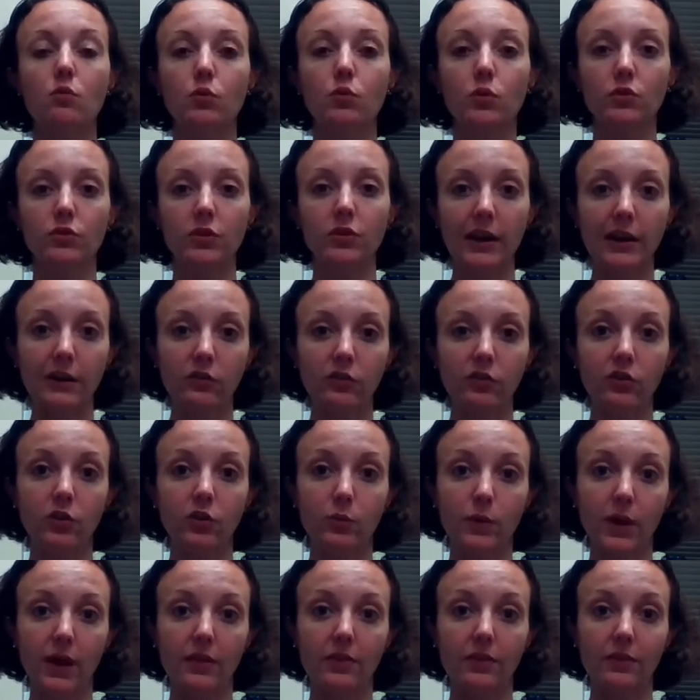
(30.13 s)
Rotation
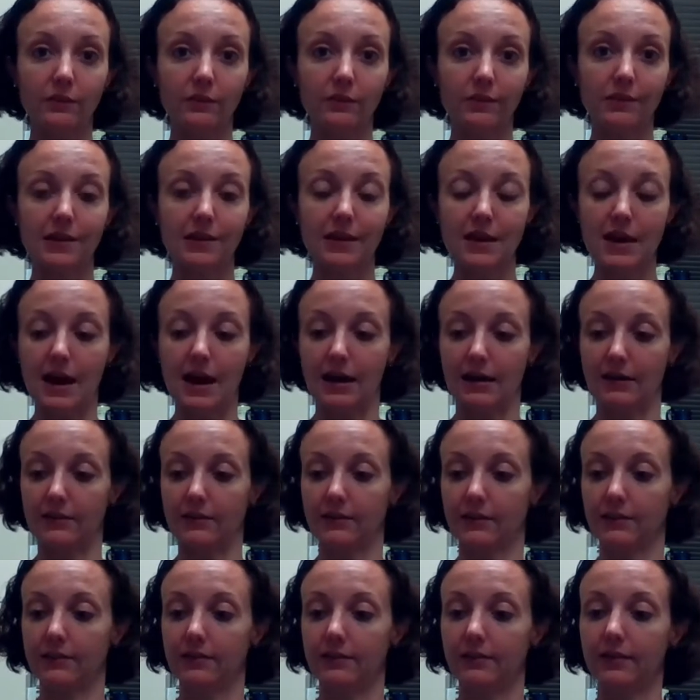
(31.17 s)
around the
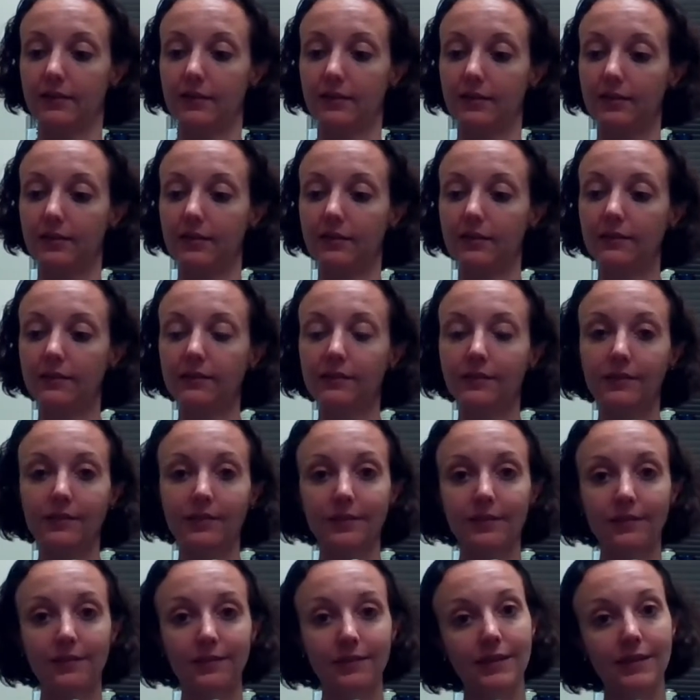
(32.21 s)
z-axis. This is
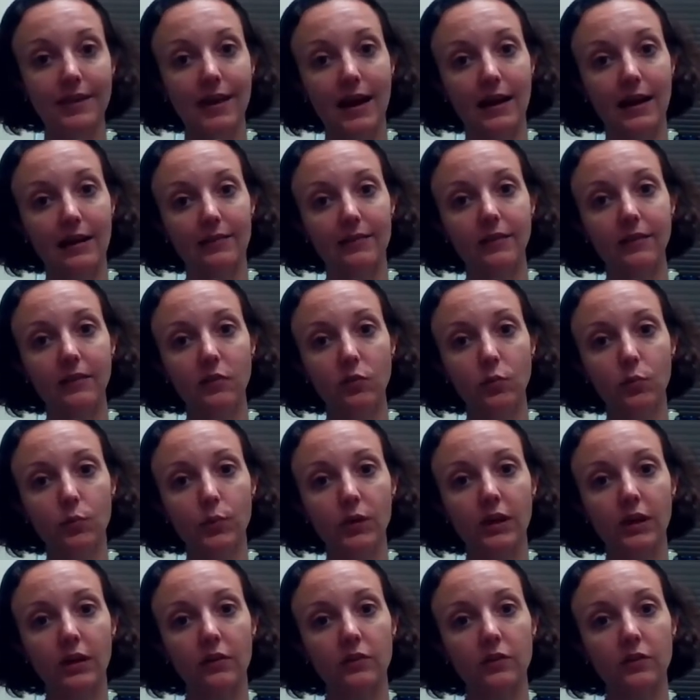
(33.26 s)
the z-axis
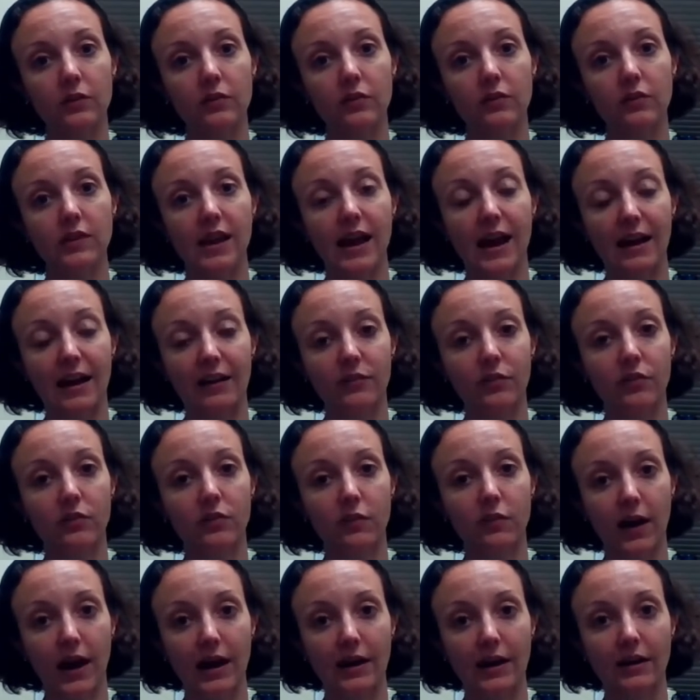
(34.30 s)
because it's the axis
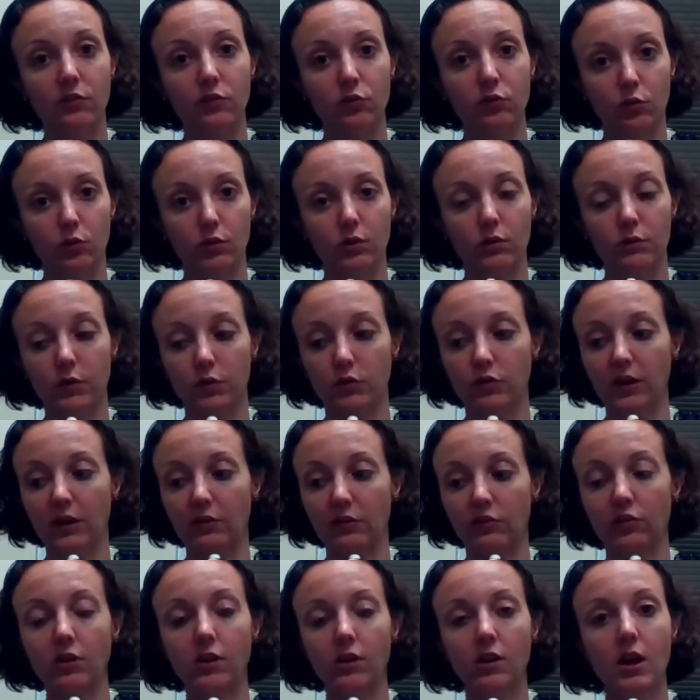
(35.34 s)
of highest order
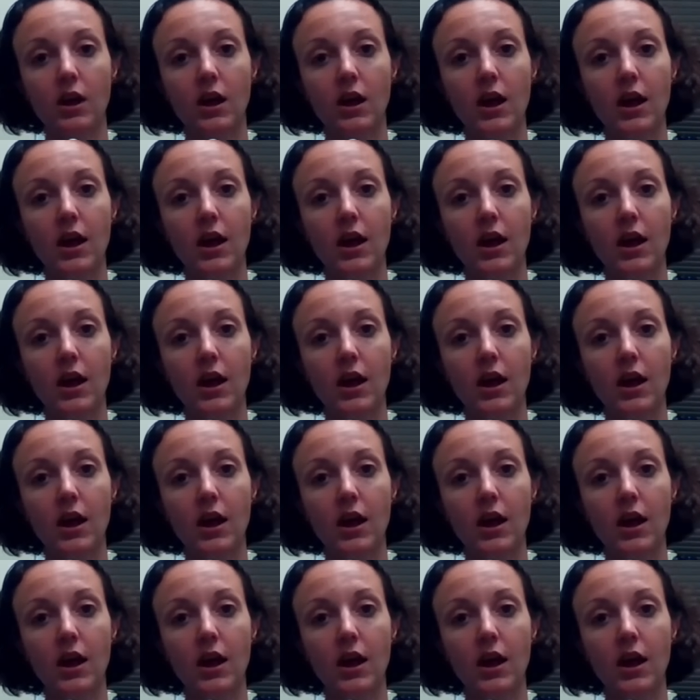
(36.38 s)
rotation.